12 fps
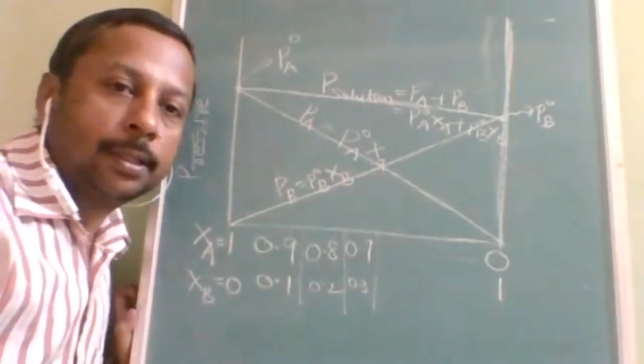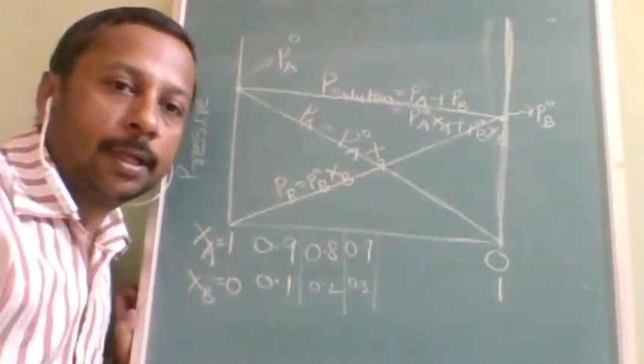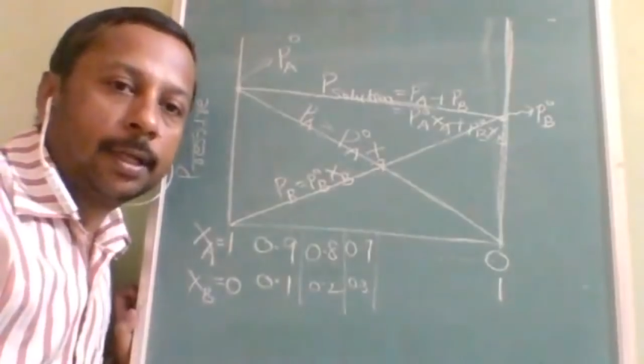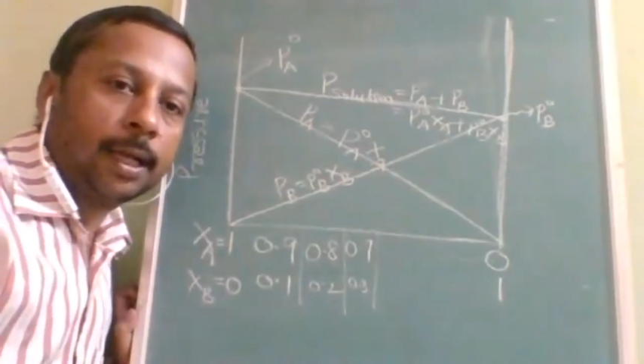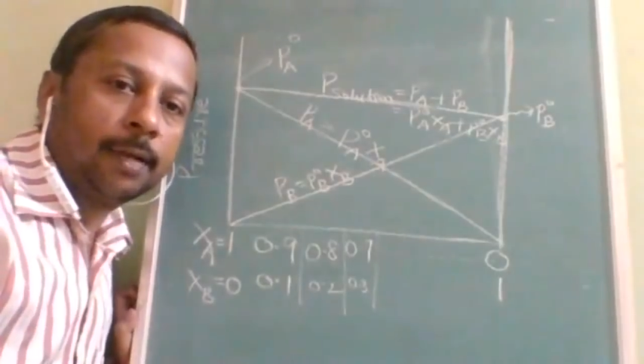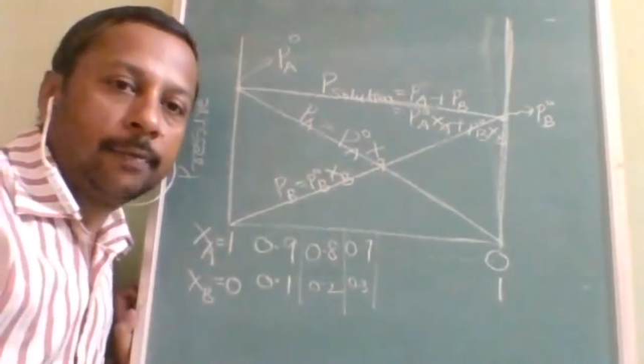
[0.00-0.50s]

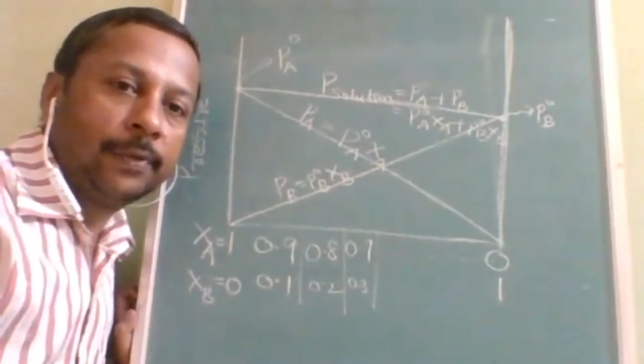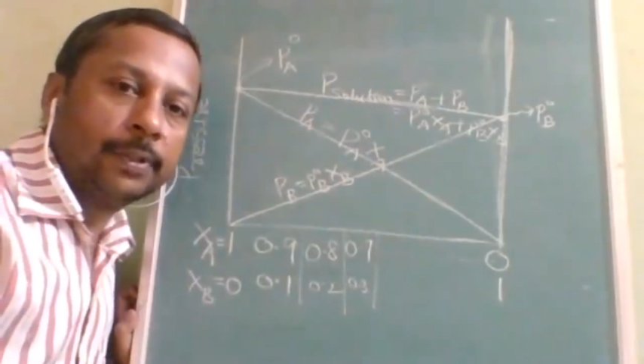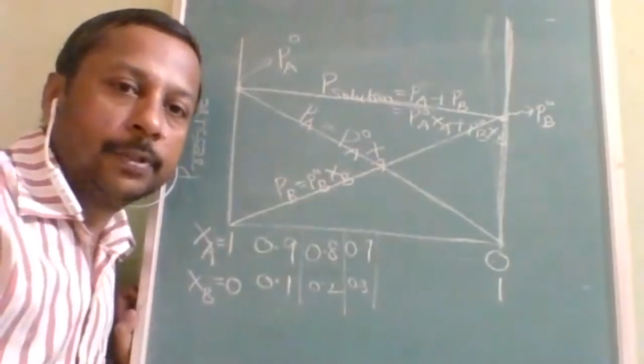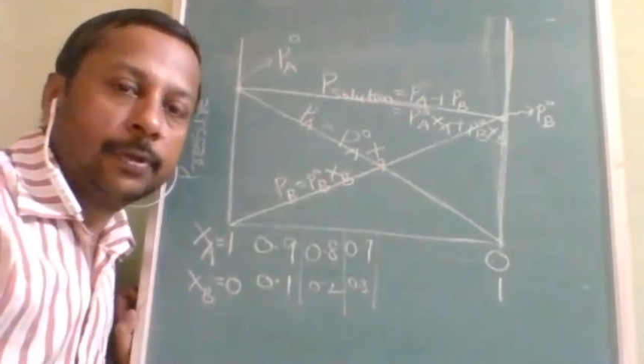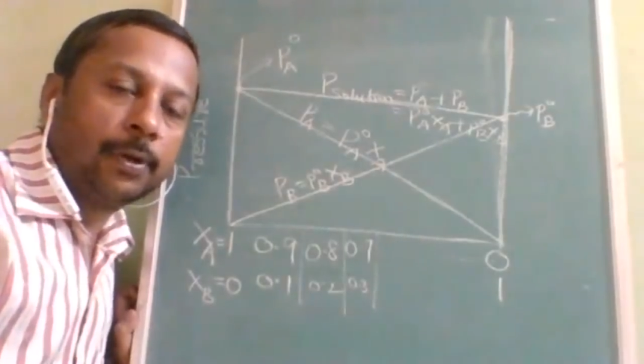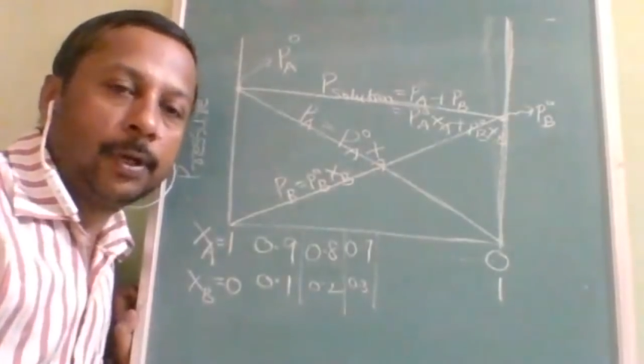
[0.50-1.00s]
graph is
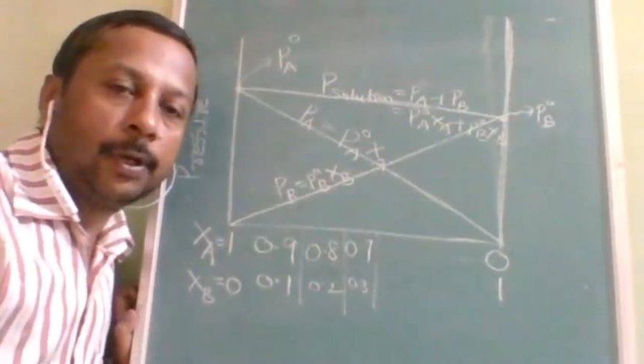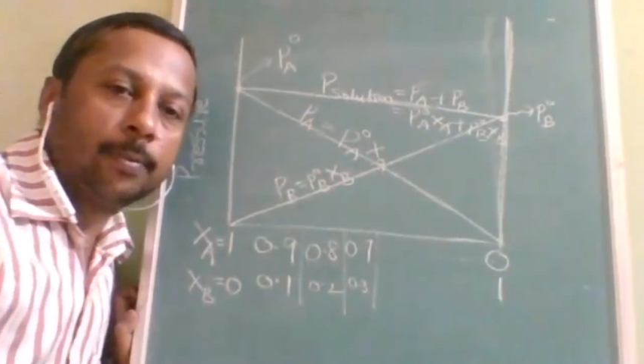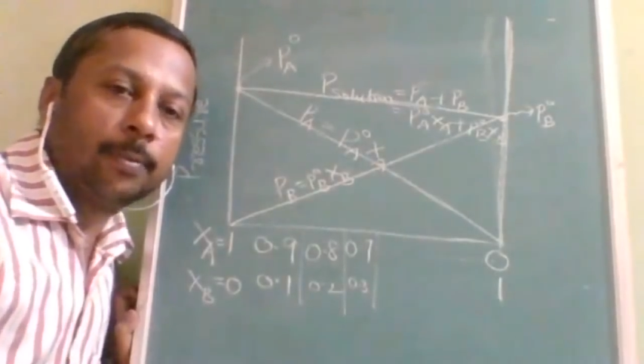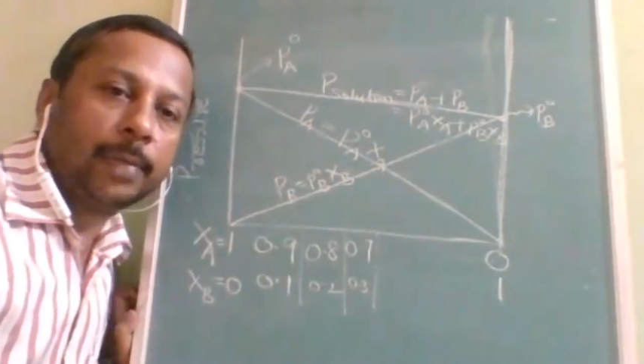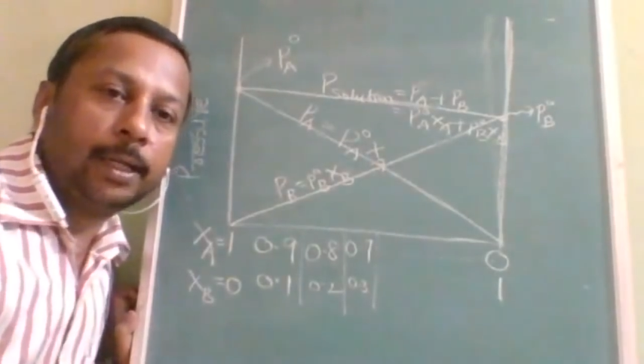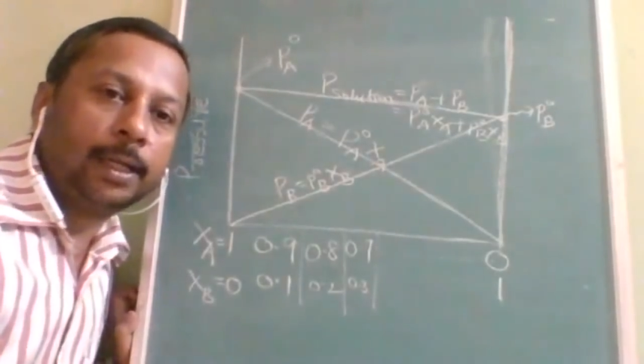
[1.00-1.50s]
drawn
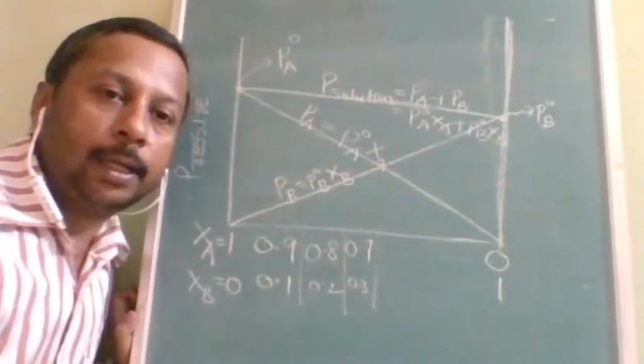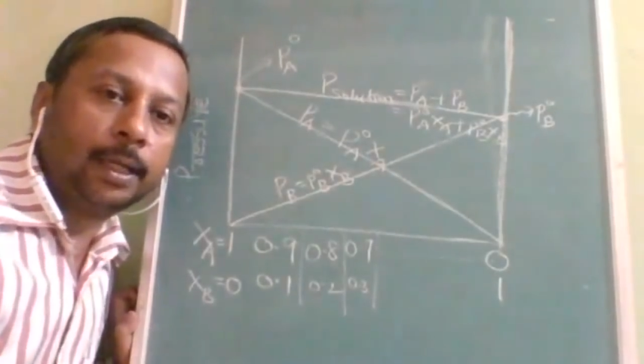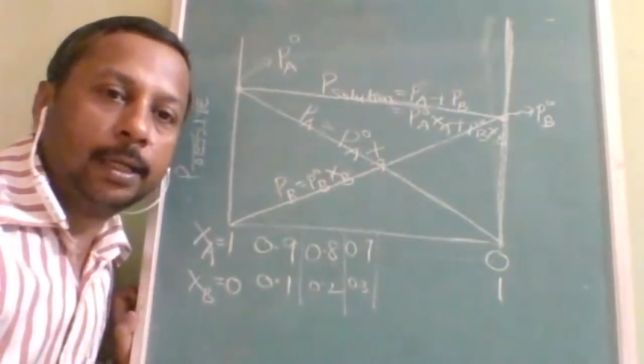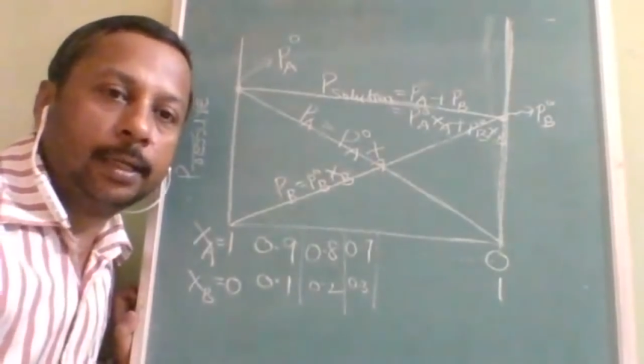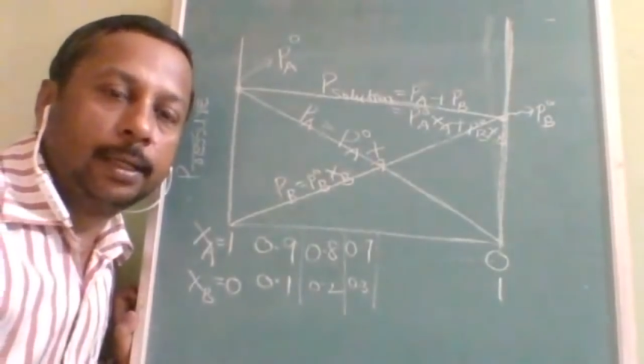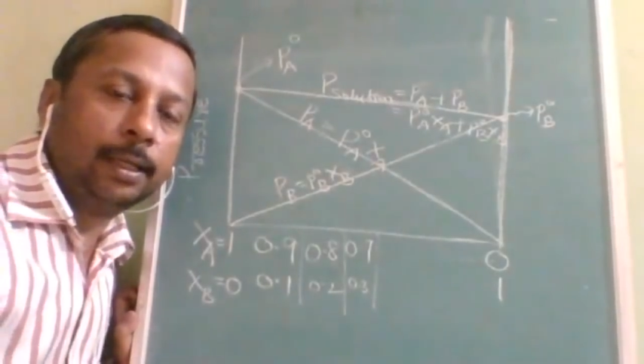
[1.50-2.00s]
by
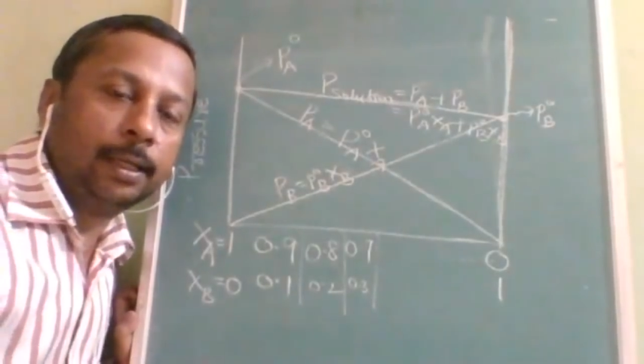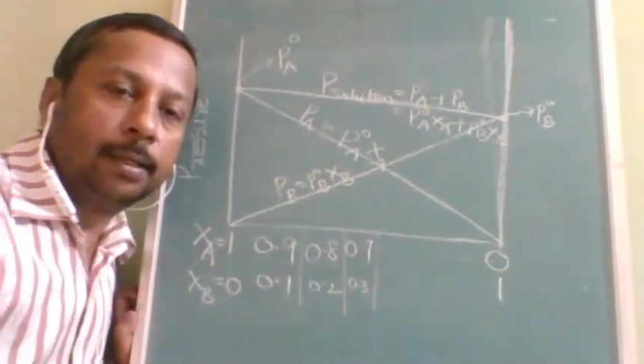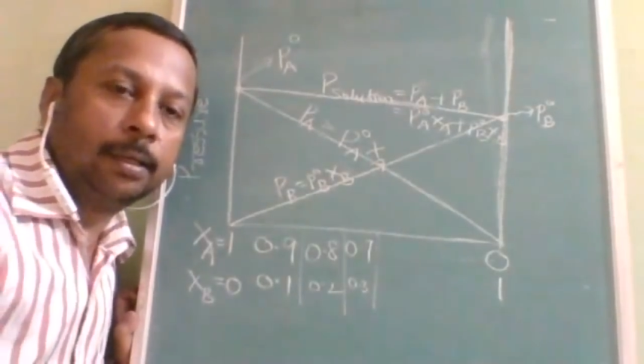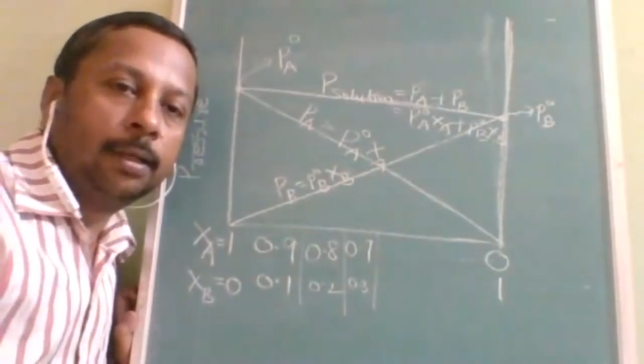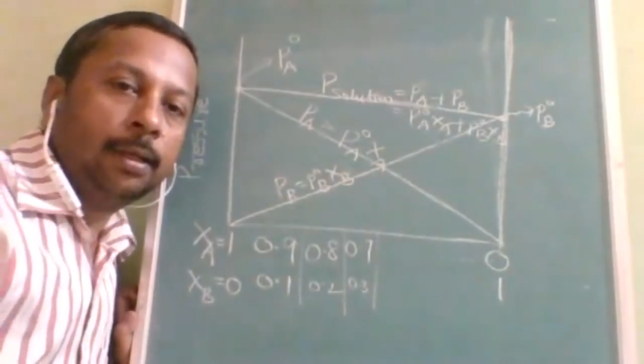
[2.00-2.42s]
taking